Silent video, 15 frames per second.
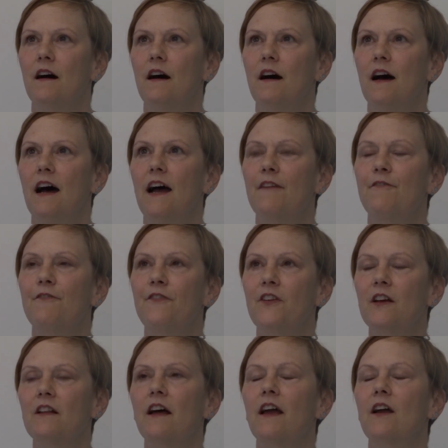I
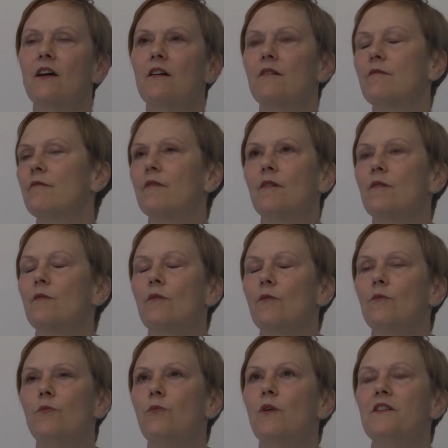feel like
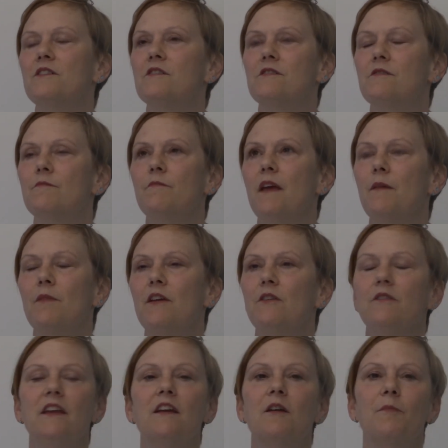what's maybe
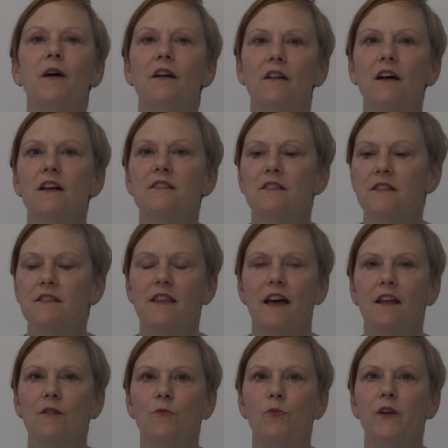unique about us is that
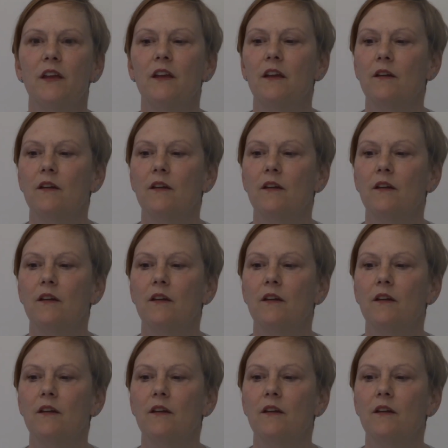we